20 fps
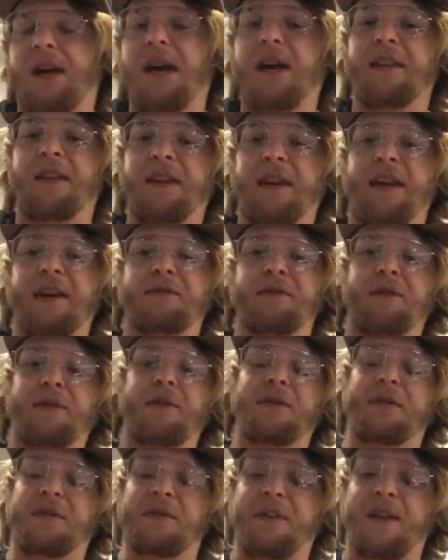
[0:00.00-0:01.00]
I think I've
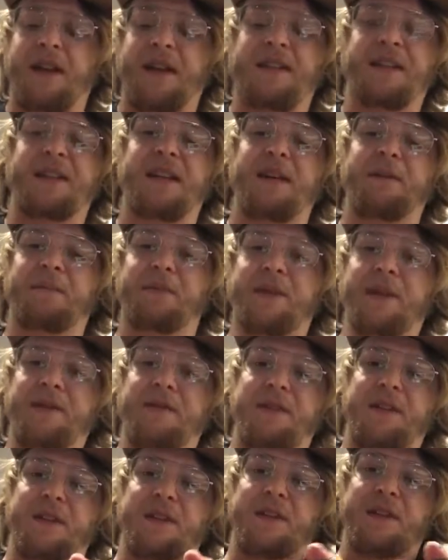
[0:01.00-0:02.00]
told you guys that
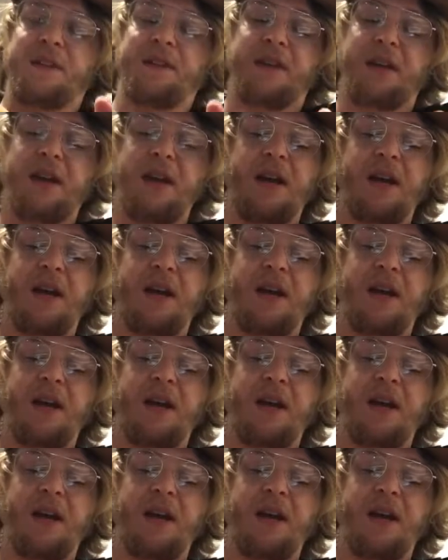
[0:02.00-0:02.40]
previously,